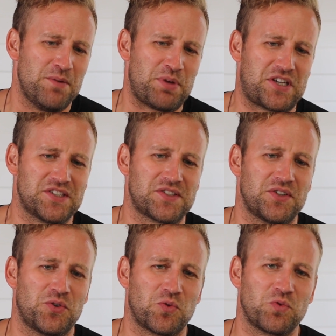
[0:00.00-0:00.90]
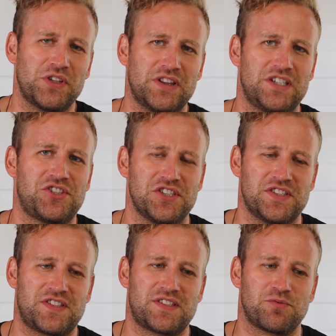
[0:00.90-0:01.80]
Because
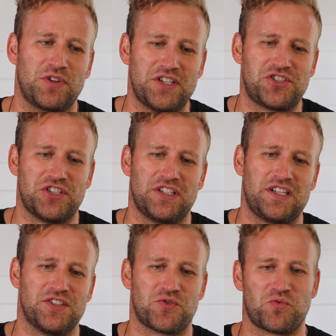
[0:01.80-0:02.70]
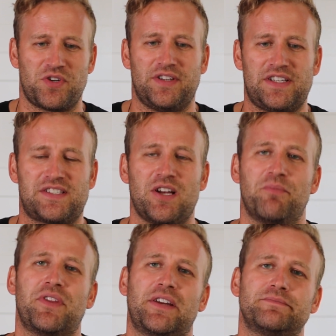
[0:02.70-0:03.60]
religion is really
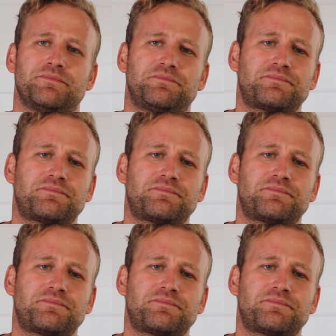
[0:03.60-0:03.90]
something